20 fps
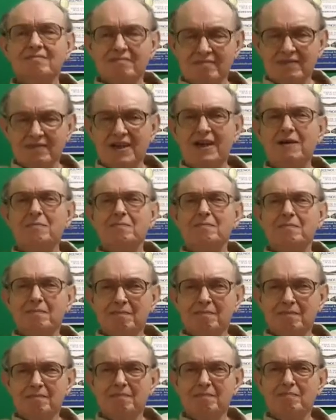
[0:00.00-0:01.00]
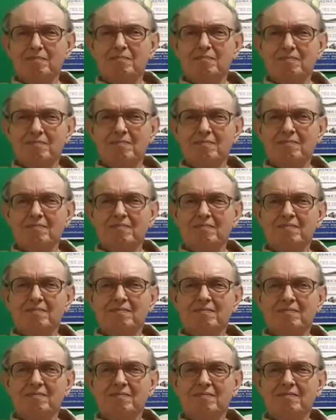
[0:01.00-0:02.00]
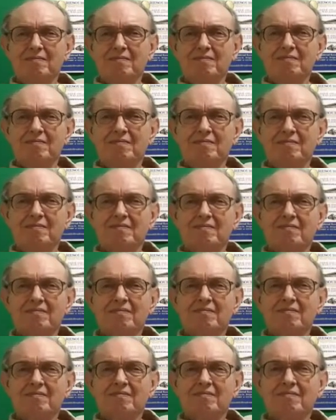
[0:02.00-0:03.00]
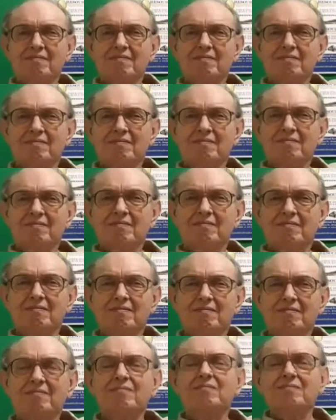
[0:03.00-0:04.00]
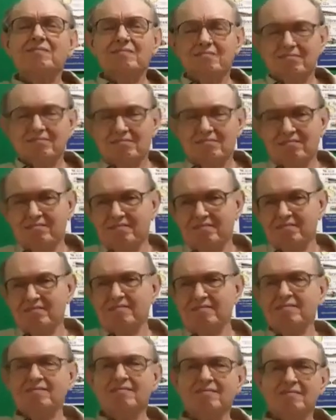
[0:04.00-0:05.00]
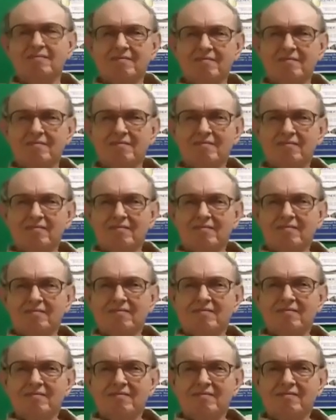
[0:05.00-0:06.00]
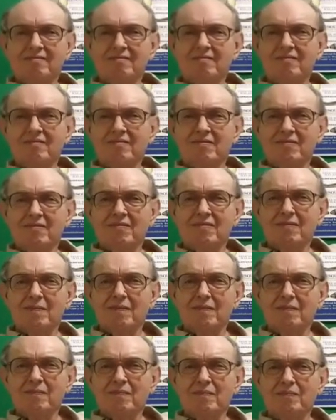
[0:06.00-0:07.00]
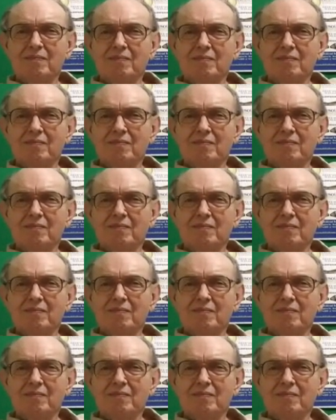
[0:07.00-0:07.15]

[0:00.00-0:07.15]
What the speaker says: No words are spoken by the person on screen.